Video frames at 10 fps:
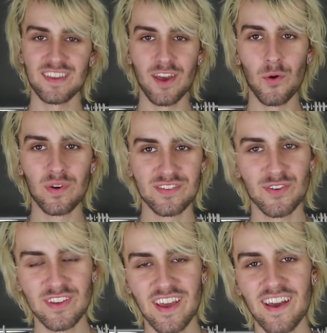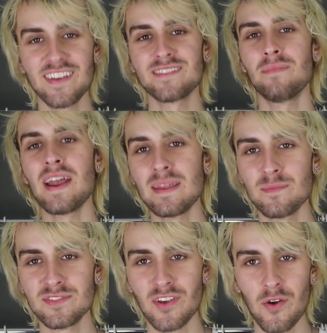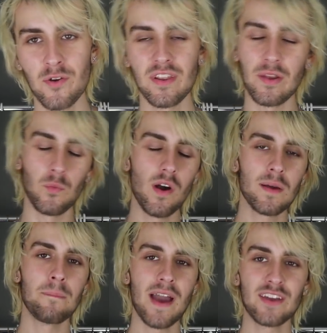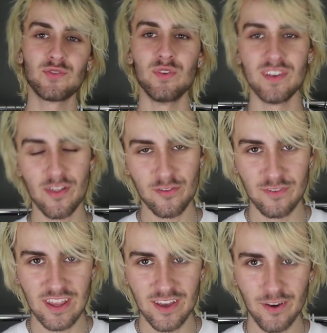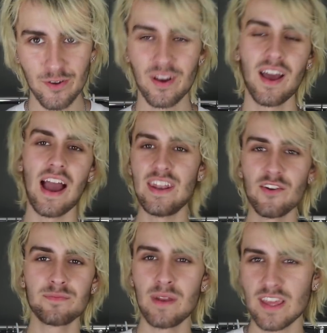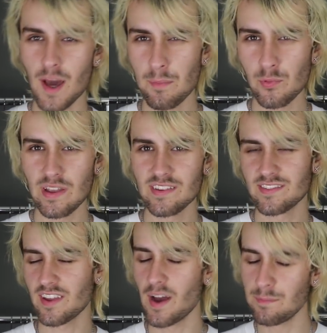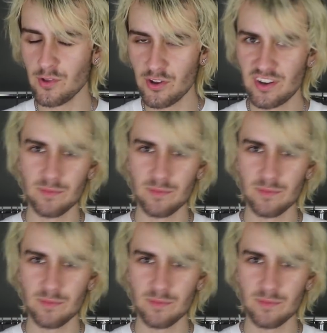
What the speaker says: Yo, what is going on, guys? My name is Owen and welcome back to another video. I know it's been a couple weeks since I uploaded.